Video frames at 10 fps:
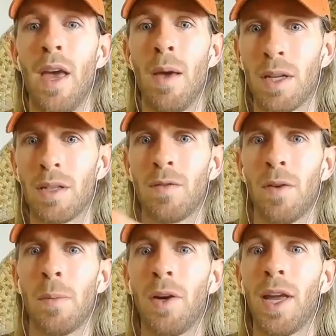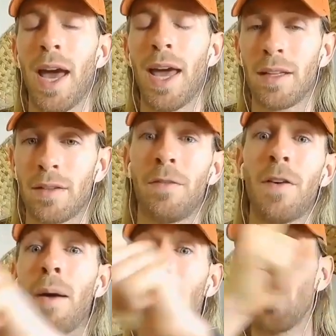but it's familiar, and it's
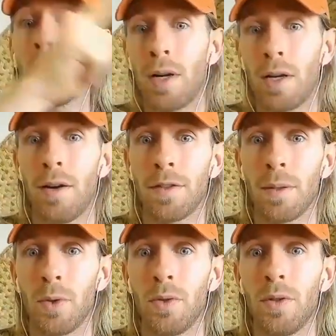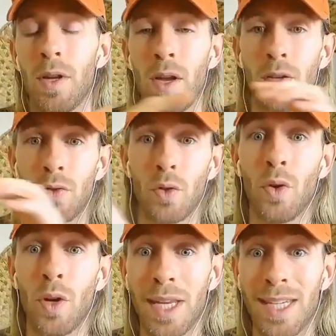far more uncomfortable to
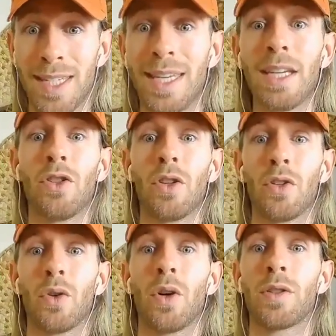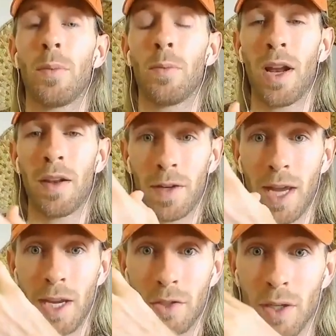ditch the short-term
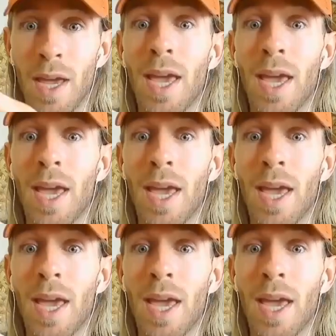gratification,